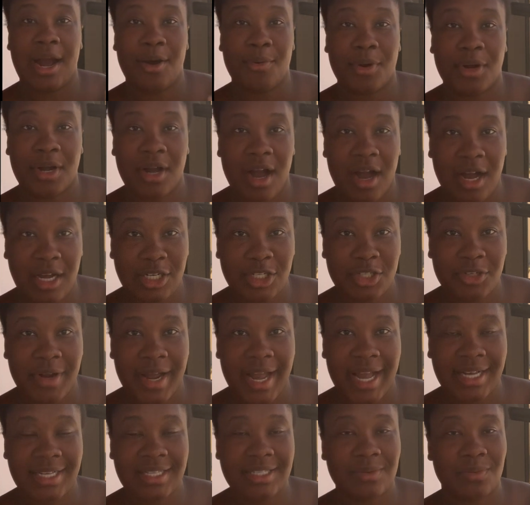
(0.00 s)
our
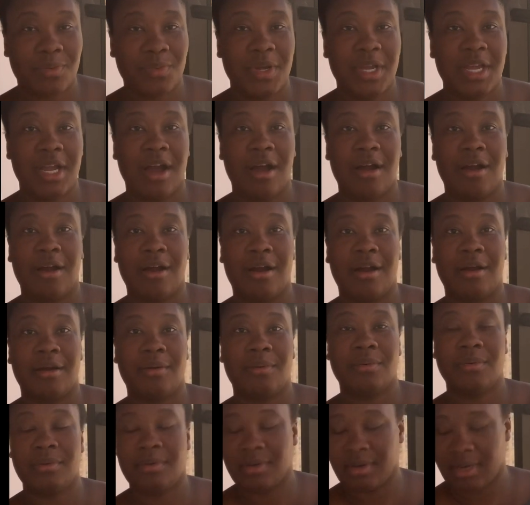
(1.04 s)
contract. We
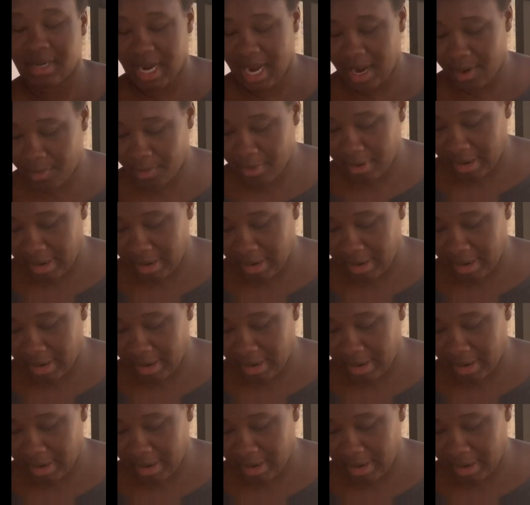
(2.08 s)
are not